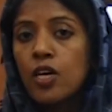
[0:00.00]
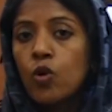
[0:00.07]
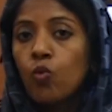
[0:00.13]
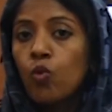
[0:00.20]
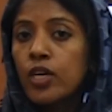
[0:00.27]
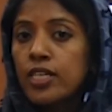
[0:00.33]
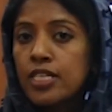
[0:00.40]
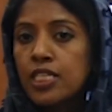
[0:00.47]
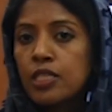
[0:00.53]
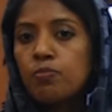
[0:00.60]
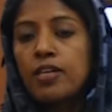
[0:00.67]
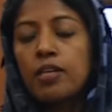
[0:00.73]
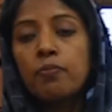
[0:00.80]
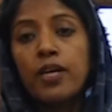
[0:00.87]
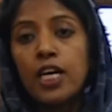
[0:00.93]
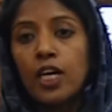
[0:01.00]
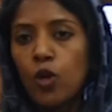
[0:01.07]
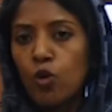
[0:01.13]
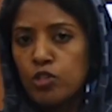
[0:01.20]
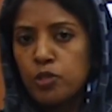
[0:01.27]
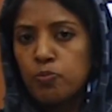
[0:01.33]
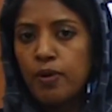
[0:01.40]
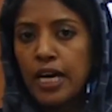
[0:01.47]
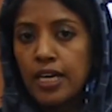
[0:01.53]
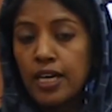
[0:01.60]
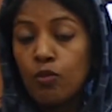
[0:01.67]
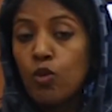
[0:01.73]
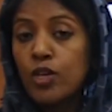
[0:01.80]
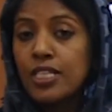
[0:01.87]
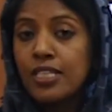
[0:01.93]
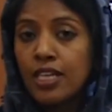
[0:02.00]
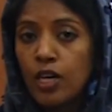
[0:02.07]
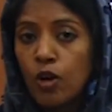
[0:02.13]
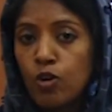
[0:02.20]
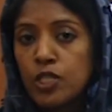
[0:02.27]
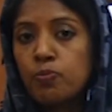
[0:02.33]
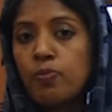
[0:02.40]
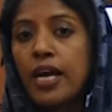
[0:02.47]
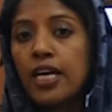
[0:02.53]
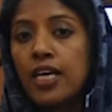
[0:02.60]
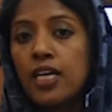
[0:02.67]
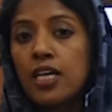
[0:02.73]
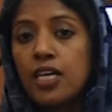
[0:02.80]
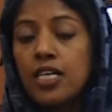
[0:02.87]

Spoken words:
what is meant by close packing. What is a close packing?